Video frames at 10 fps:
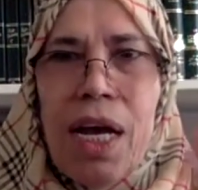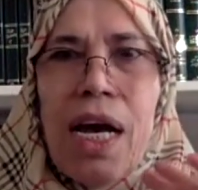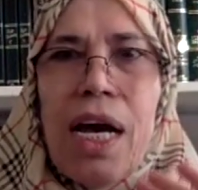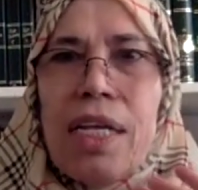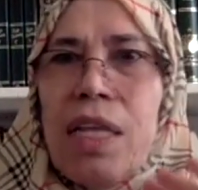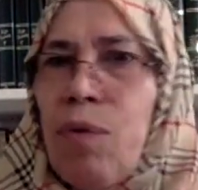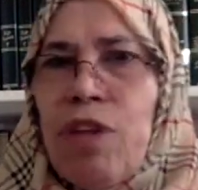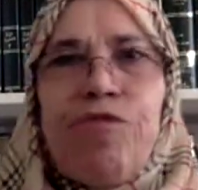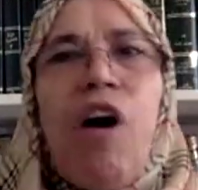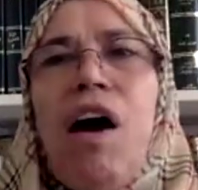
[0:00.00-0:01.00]
Uh, they were
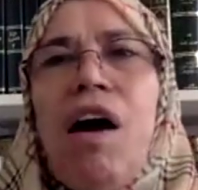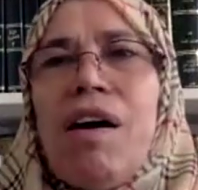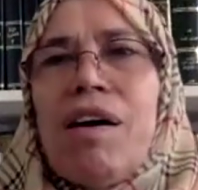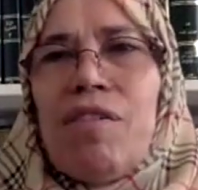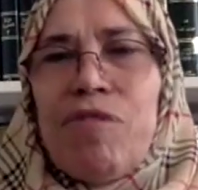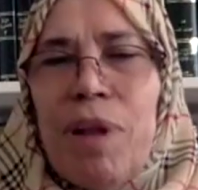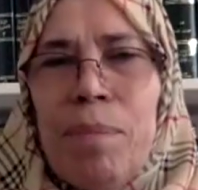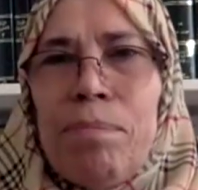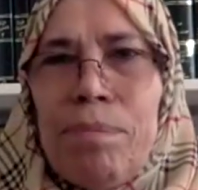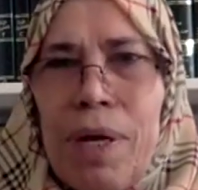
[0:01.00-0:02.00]
far
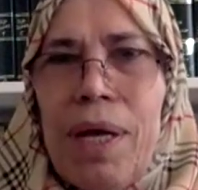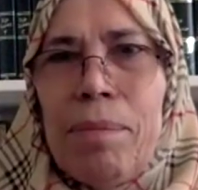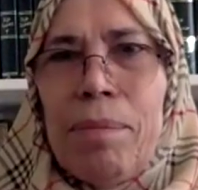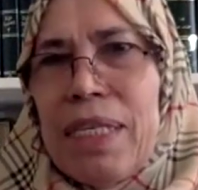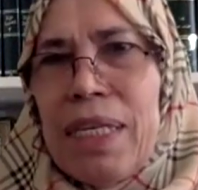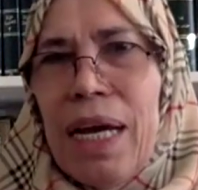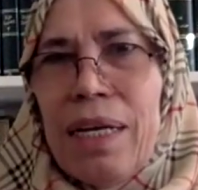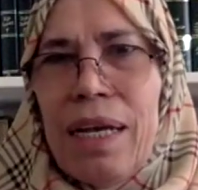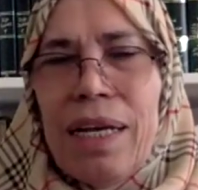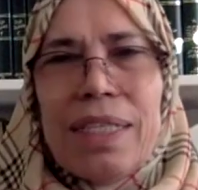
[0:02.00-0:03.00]
from uh,
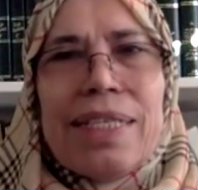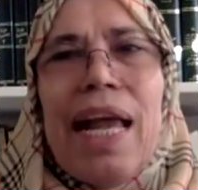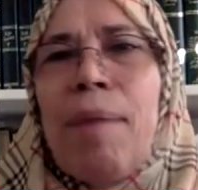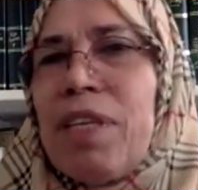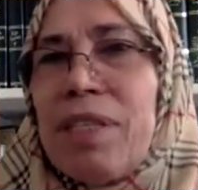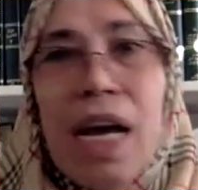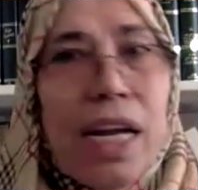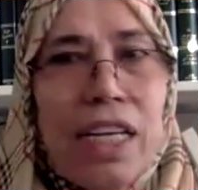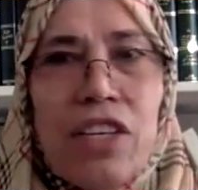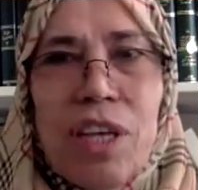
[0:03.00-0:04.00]
Medina. Uh, Islam did not
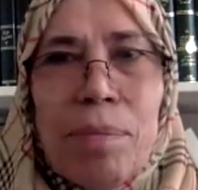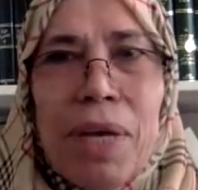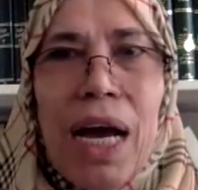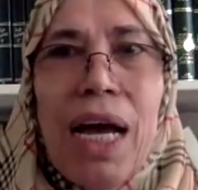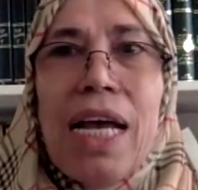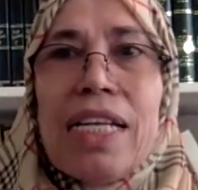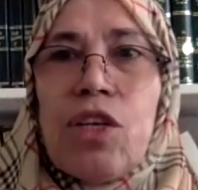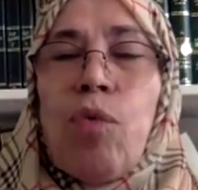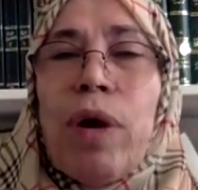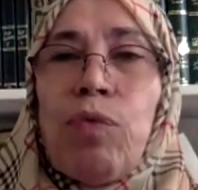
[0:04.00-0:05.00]
reach them yet.
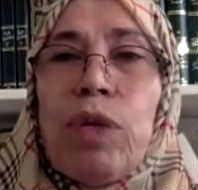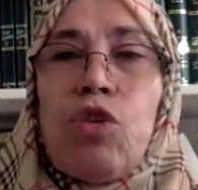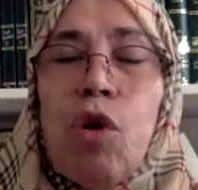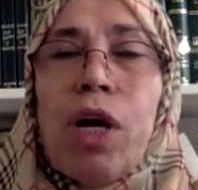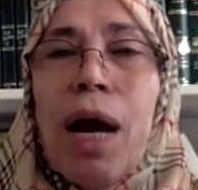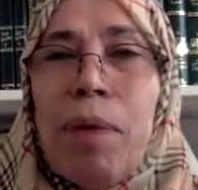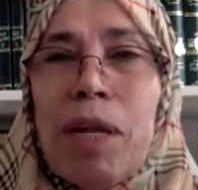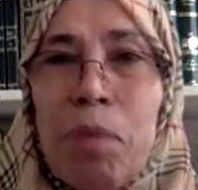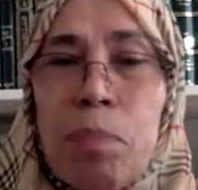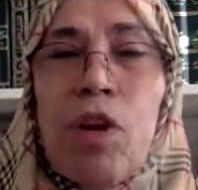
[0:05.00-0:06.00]
So when we talk
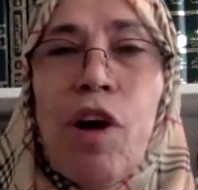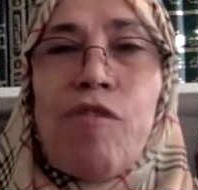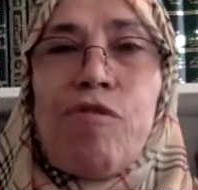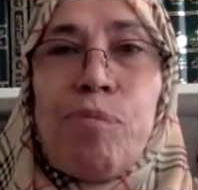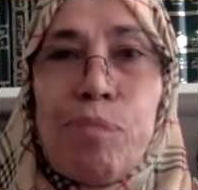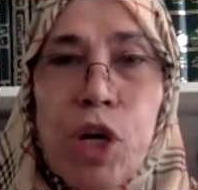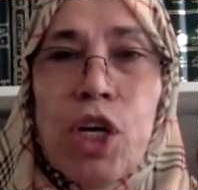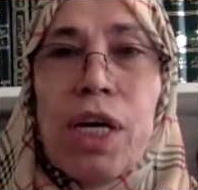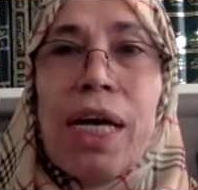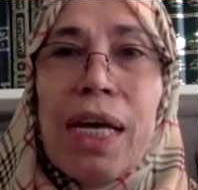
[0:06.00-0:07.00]
about people of
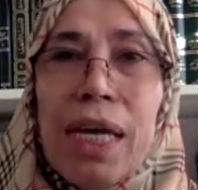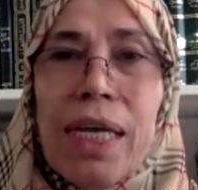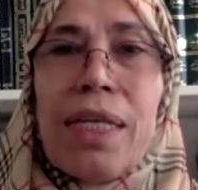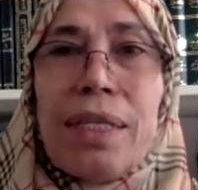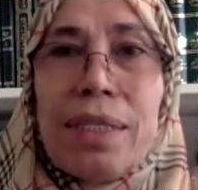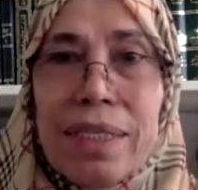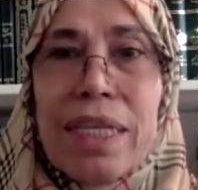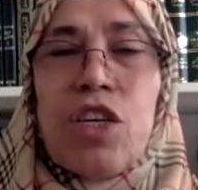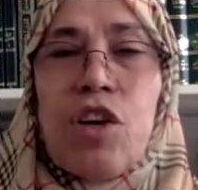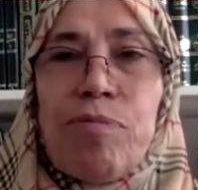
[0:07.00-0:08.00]
book in the
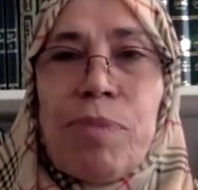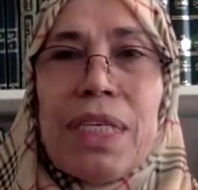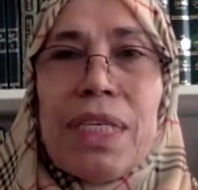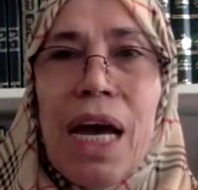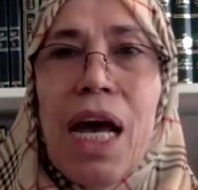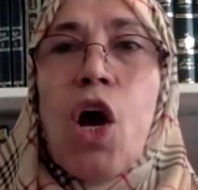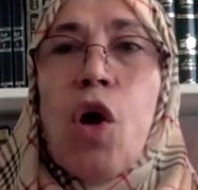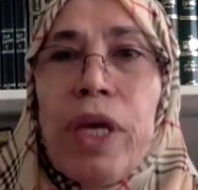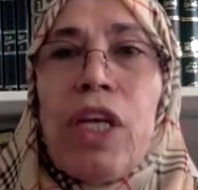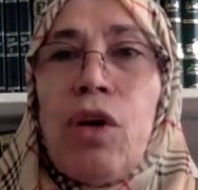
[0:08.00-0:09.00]
city of Medina,
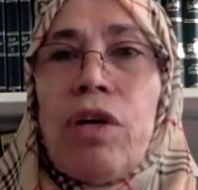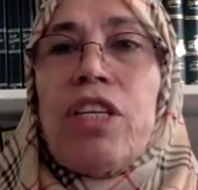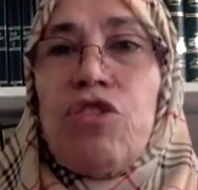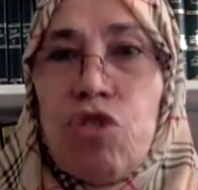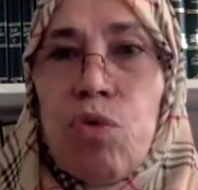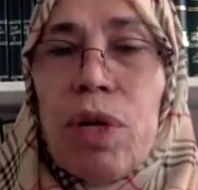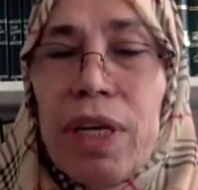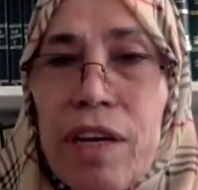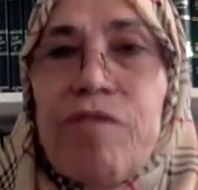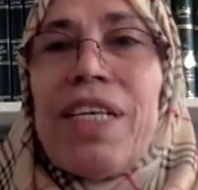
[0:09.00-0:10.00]
we know the Jew
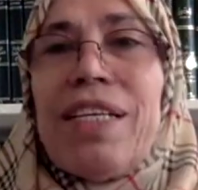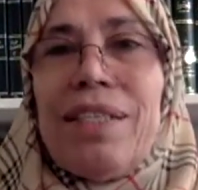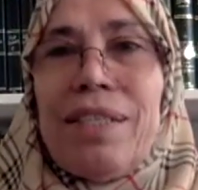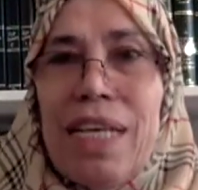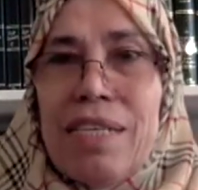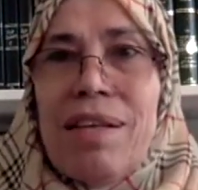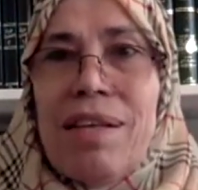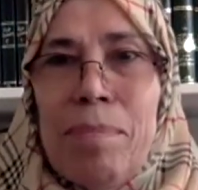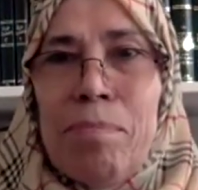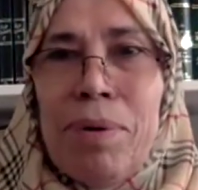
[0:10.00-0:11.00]
lived in
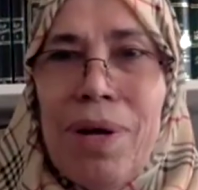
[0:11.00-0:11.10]
Yathrib.